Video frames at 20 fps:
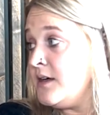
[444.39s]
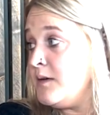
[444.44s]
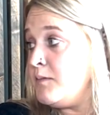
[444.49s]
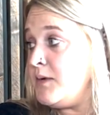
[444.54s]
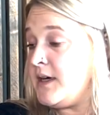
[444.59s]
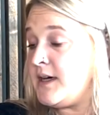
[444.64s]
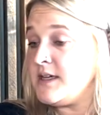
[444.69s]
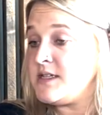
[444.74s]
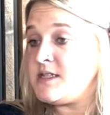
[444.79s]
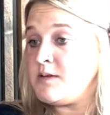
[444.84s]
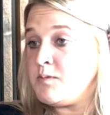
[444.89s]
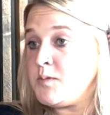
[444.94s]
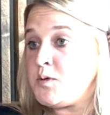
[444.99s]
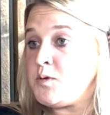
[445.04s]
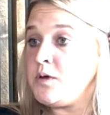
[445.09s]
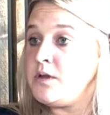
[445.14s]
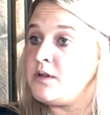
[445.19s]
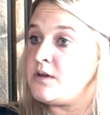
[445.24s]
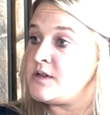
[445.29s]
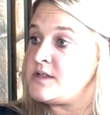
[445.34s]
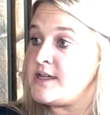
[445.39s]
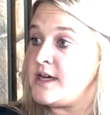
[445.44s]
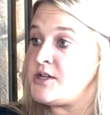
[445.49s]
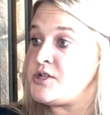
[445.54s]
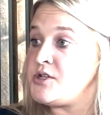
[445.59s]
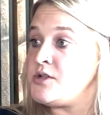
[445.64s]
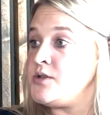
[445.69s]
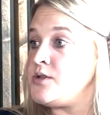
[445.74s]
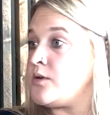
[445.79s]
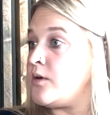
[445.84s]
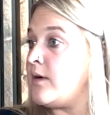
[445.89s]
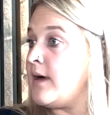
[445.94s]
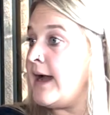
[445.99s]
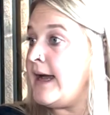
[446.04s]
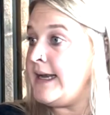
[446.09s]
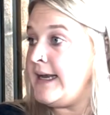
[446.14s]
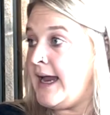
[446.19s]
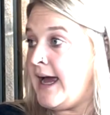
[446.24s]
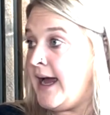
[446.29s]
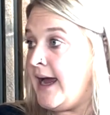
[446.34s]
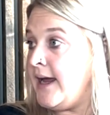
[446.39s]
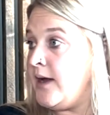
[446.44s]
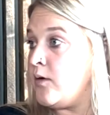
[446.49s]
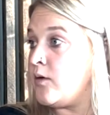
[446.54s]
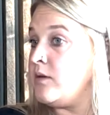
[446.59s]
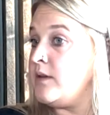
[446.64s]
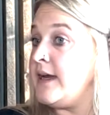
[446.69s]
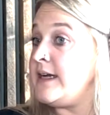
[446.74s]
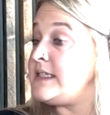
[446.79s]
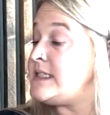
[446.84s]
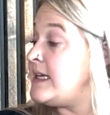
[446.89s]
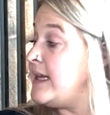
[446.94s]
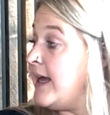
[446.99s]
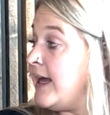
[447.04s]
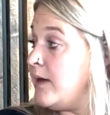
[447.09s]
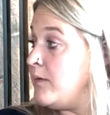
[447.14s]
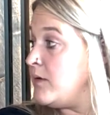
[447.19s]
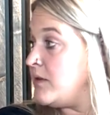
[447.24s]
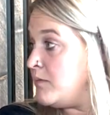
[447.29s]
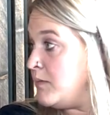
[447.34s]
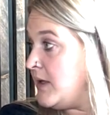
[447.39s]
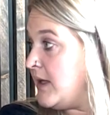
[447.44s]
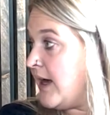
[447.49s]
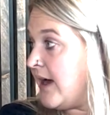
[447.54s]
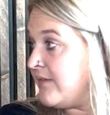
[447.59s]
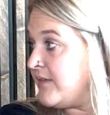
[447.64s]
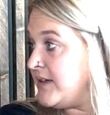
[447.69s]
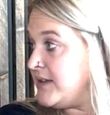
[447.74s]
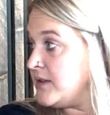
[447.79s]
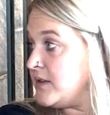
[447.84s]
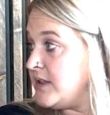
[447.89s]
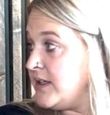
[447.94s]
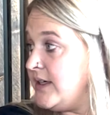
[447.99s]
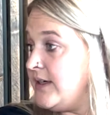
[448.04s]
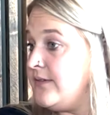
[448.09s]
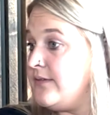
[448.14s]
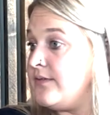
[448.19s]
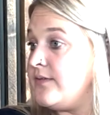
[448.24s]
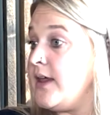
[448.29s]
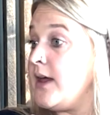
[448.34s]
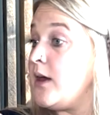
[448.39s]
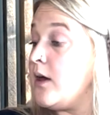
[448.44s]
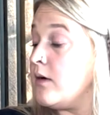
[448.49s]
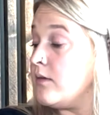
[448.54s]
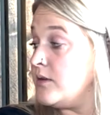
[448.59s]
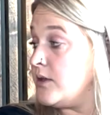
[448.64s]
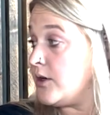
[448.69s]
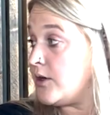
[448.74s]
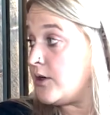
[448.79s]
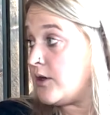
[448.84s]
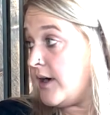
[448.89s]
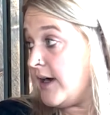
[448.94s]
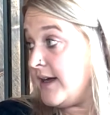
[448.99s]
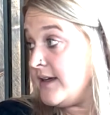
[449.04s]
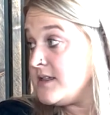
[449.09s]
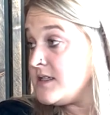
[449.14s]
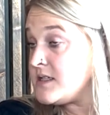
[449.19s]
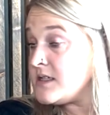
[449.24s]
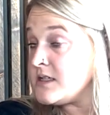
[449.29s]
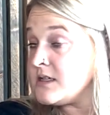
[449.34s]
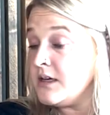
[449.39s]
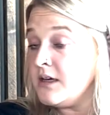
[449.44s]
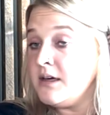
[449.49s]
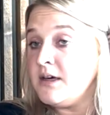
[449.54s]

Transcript: because in between their sessions or at night or like today with me having to leave, they go in their crates.